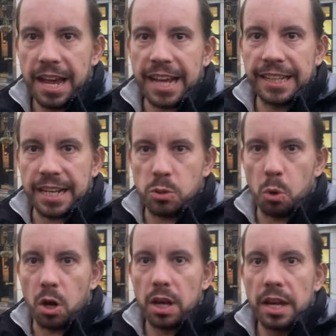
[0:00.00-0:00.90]
And guess
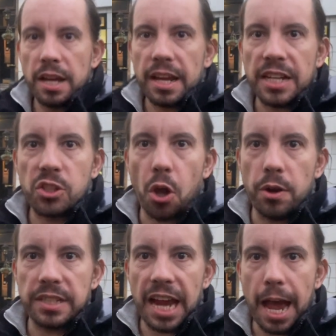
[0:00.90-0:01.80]
what? It's
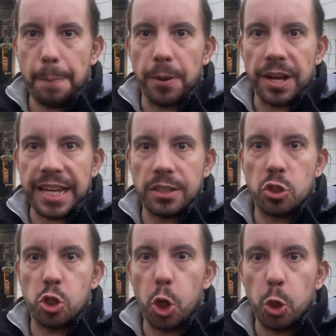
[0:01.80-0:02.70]
going to happen in
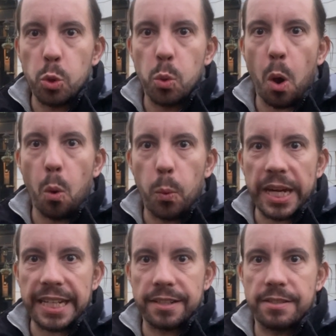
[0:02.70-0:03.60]
2
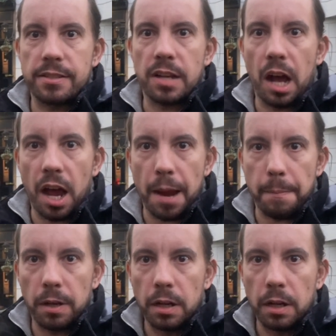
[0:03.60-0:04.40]
weeks' time.